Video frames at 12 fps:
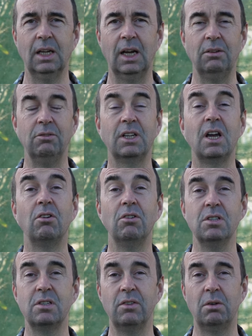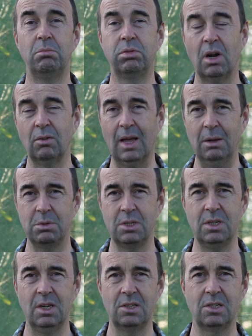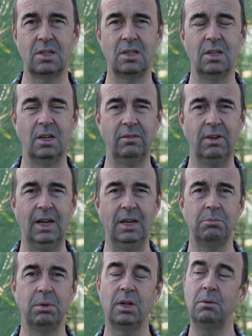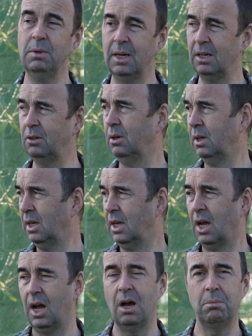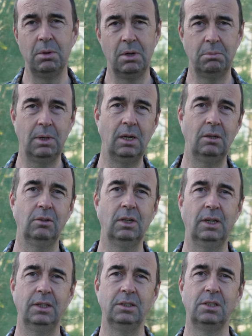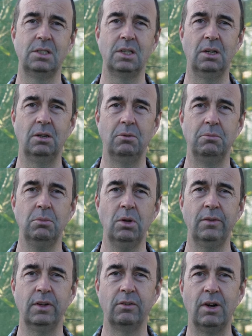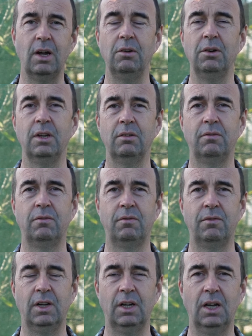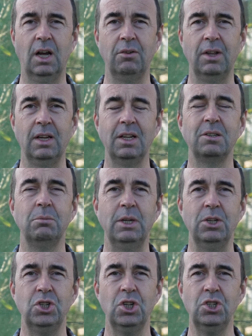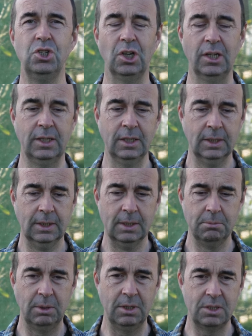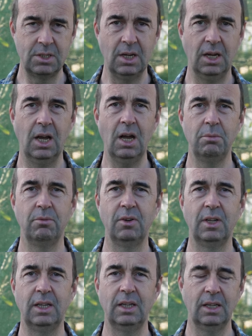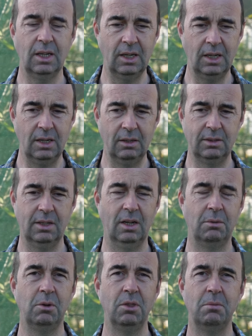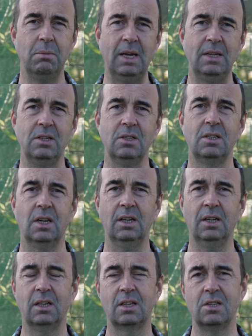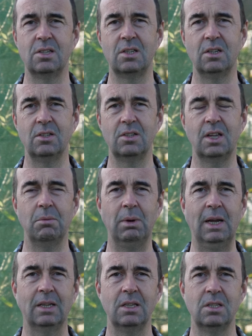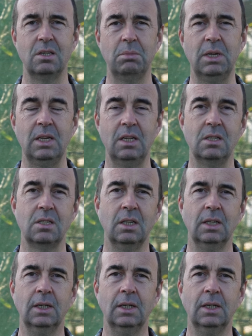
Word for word: a recurrence of a prolapsed disc that I've had, but I'm now up and about and uh, moving around if uh, only a little bit gingerly but uh, hopefully uh, I'm on the mend and I can start to get back into the bees.